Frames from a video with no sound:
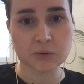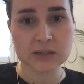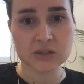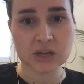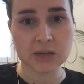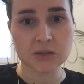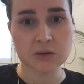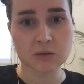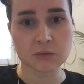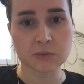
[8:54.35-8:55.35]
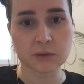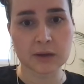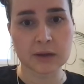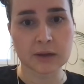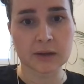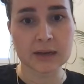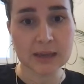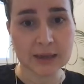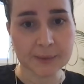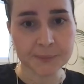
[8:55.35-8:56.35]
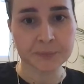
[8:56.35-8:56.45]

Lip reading: exchange called Like,